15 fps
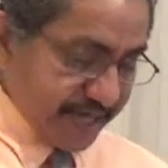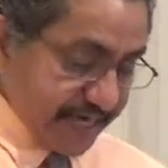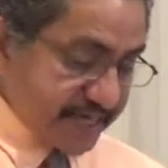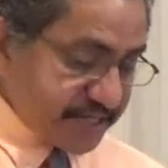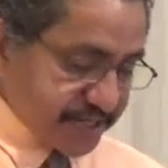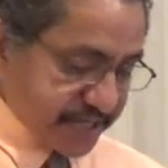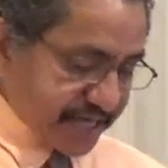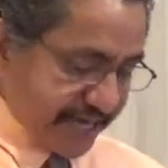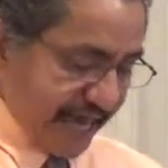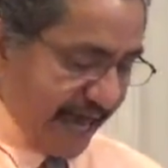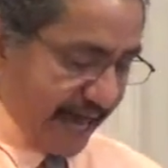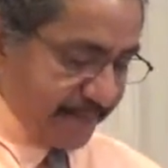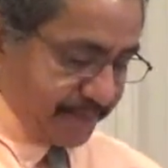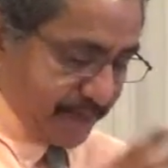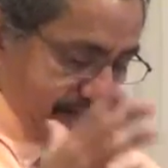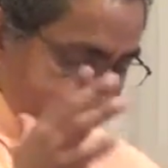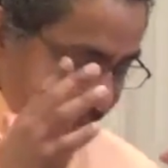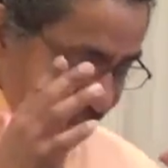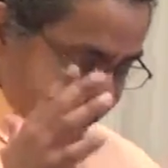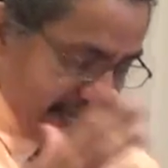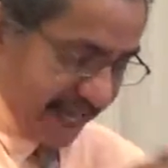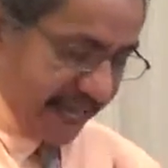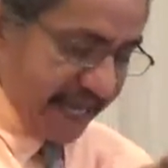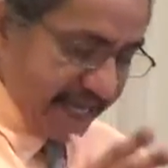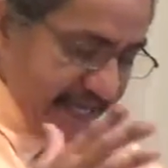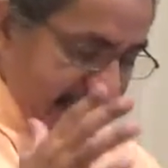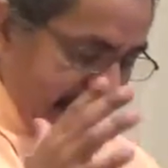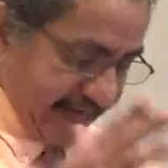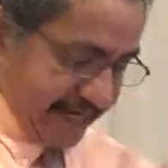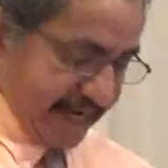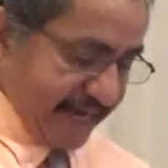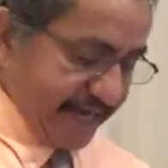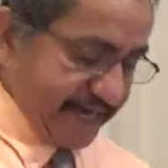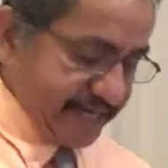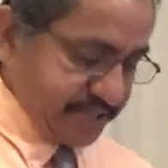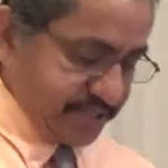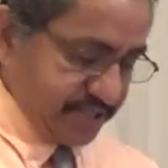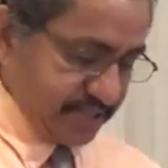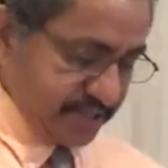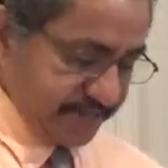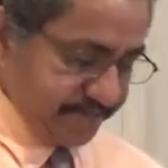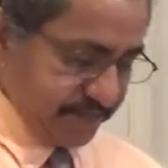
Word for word: in the gap day and night